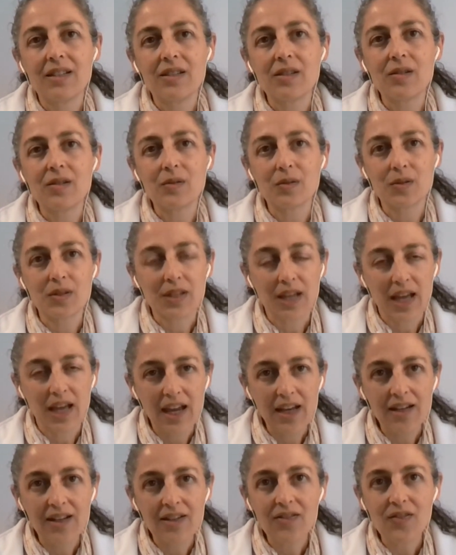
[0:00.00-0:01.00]
So
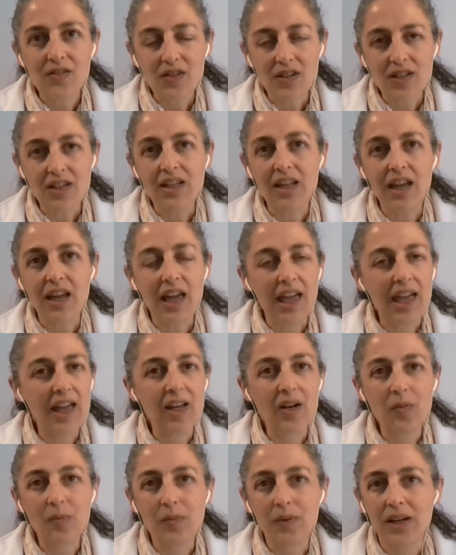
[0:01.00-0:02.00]
silence really
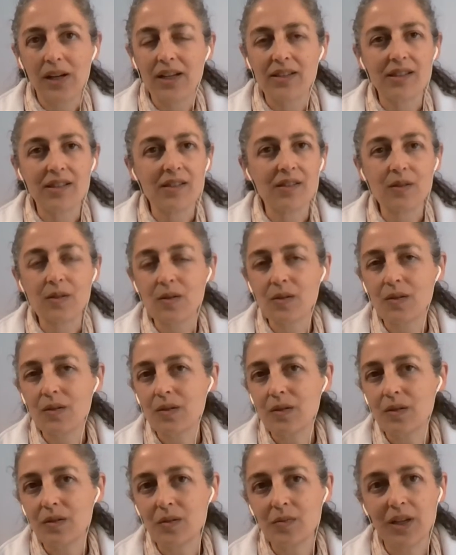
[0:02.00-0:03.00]
helps us in
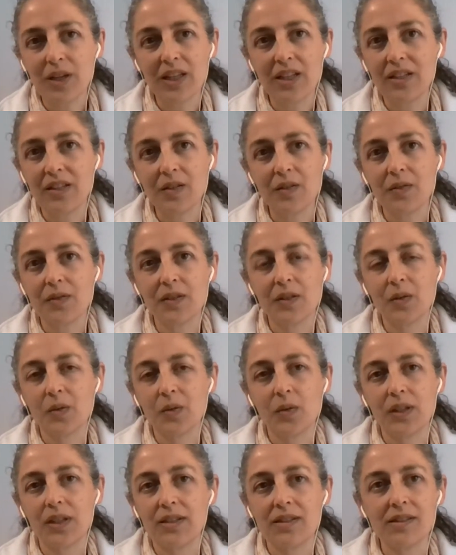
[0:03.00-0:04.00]
so many
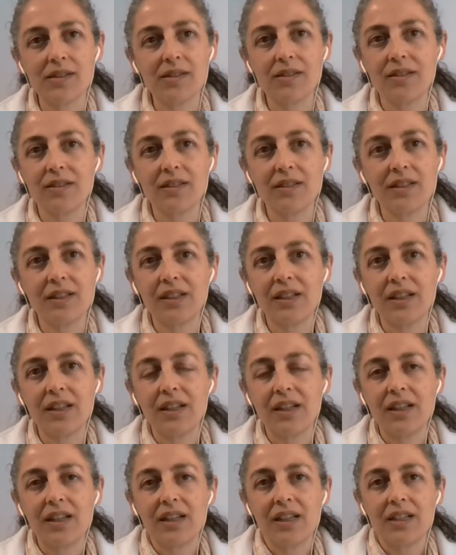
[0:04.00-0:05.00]
different ways.
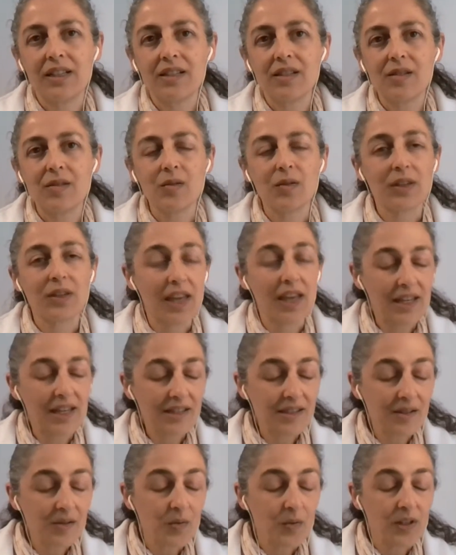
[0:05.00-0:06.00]
So
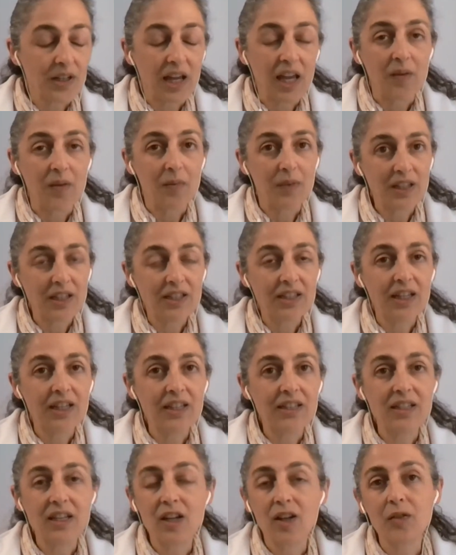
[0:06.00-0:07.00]
yes, when I am
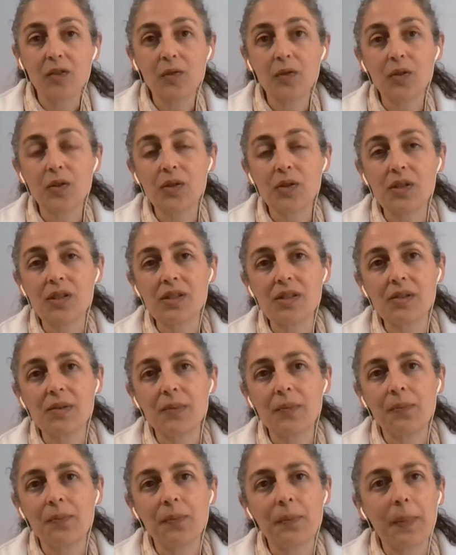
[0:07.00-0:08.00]
meditating, of course,
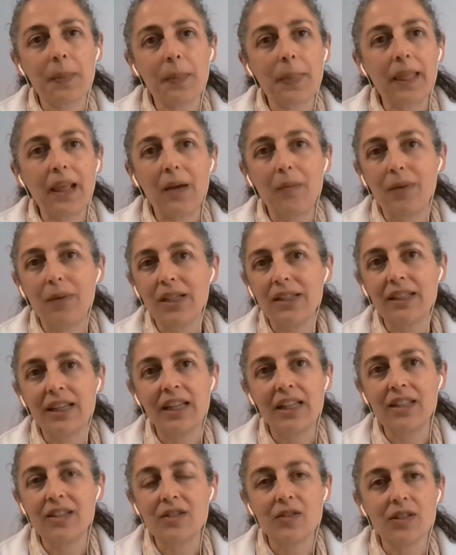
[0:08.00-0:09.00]
but
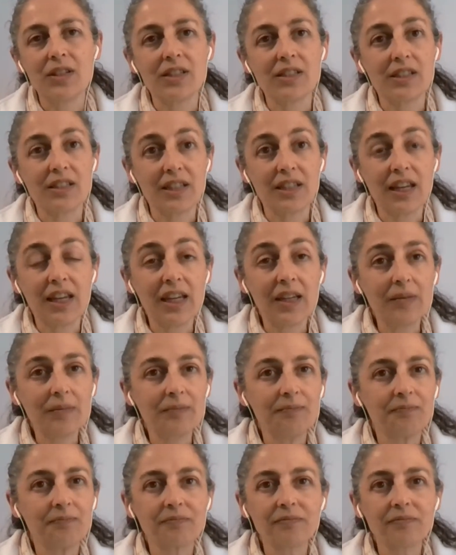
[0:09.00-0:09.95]
then during the day,